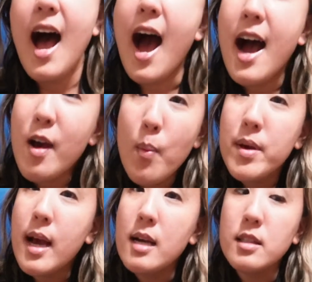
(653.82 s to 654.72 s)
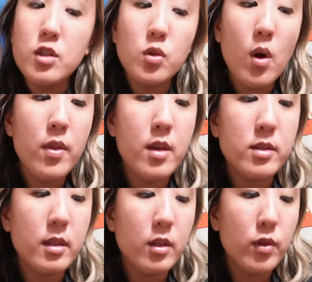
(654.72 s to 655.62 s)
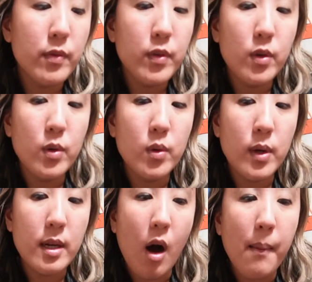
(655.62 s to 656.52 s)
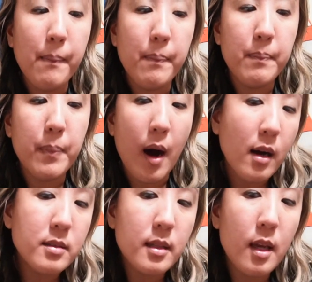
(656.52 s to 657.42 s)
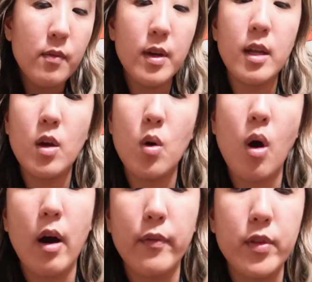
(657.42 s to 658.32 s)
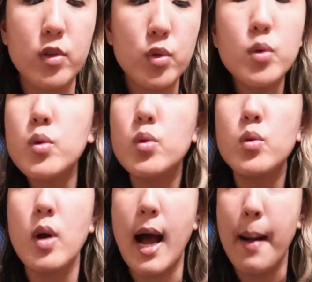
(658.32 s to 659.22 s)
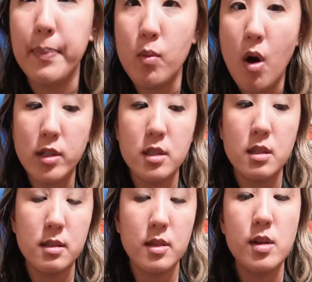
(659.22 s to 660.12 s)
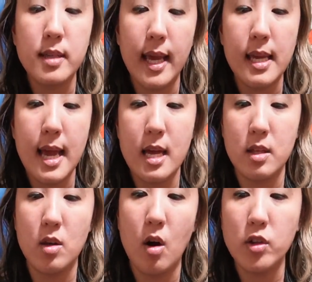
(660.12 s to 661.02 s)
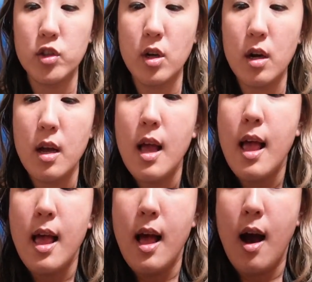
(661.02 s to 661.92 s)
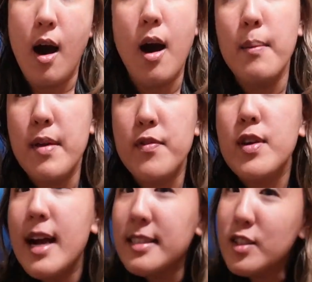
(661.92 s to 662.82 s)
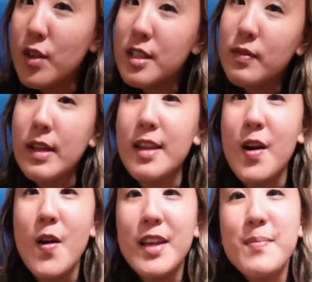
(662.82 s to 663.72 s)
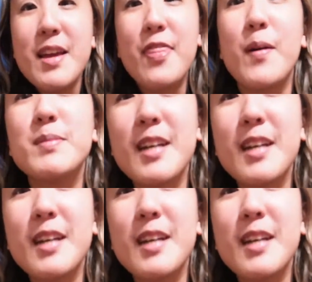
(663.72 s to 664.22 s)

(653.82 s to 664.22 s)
I hope you guys enjoy this little review and unboxing video of the two Apple Watches, the Series 8 and the Ultra. If you guys enjoy this video, give me a thumbs